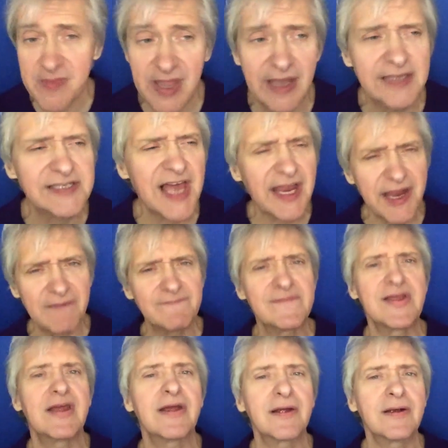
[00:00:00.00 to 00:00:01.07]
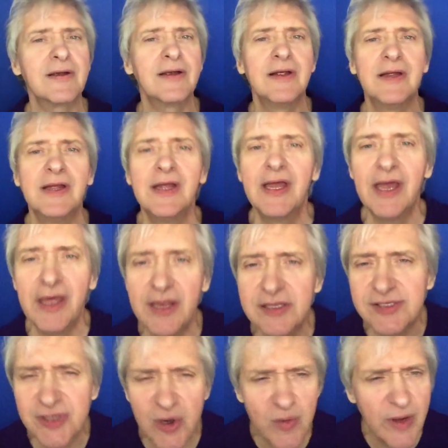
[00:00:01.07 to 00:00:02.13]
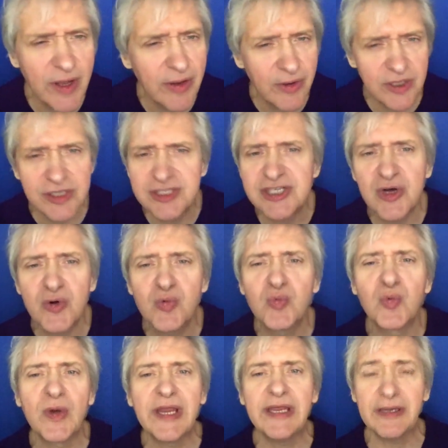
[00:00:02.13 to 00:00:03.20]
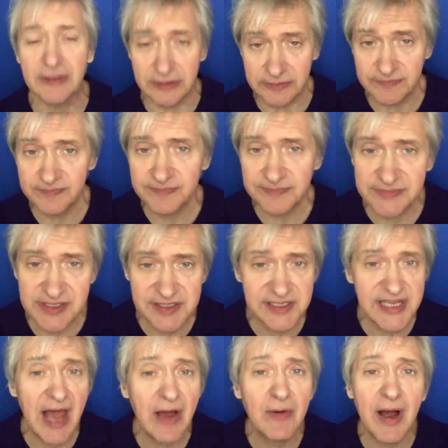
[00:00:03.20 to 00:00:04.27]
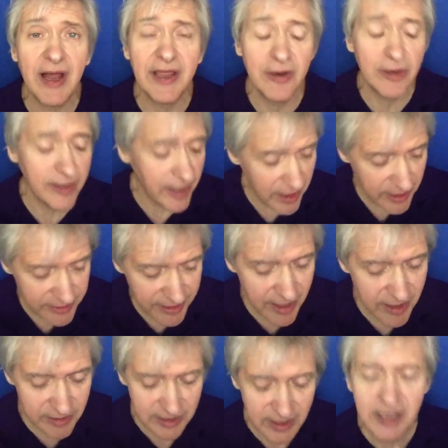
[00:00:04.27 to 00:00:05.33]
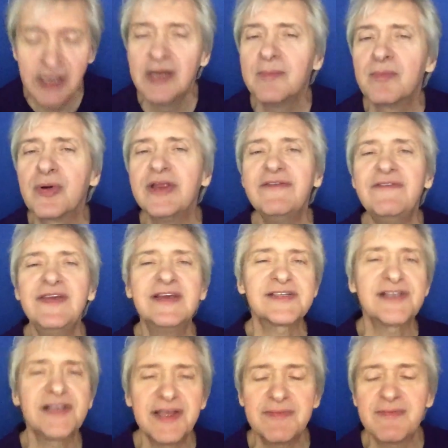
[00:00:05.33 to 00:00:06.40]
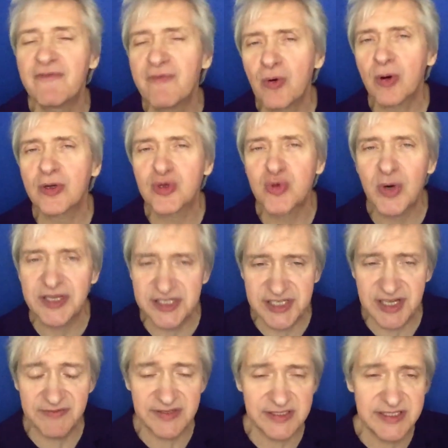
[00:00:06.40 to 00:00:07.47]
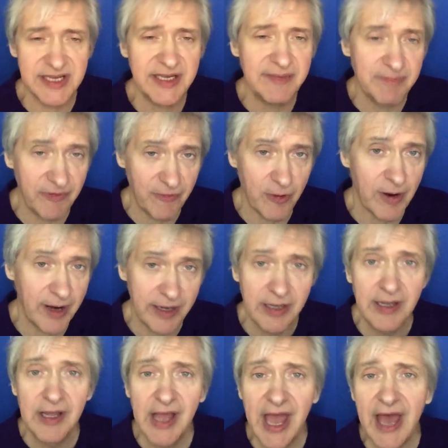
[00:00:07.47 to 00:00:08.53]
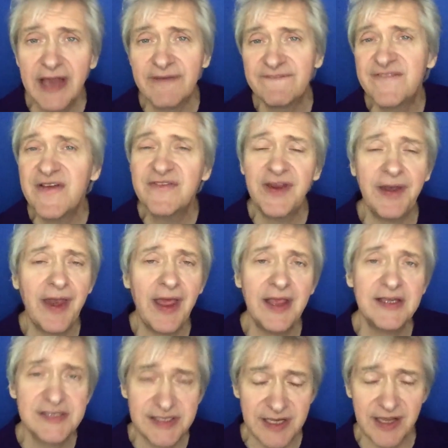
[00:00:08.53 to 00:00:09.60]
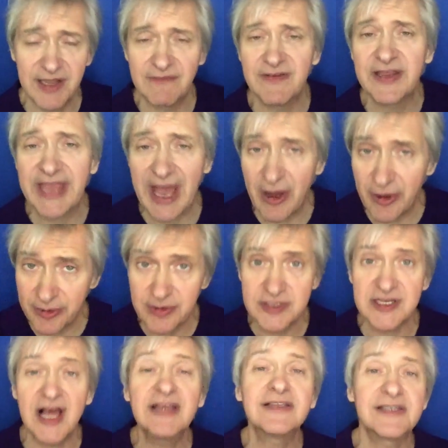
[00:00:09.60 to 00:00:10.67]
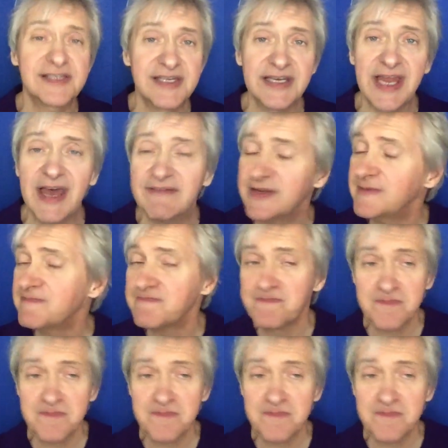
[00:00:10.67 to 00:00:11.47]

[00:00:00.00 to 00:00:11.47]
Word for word: it's like I'm there. It's so, it's so real. This is how I hear God now previously before 2017, before I had 50 days of encounters like this in heaven,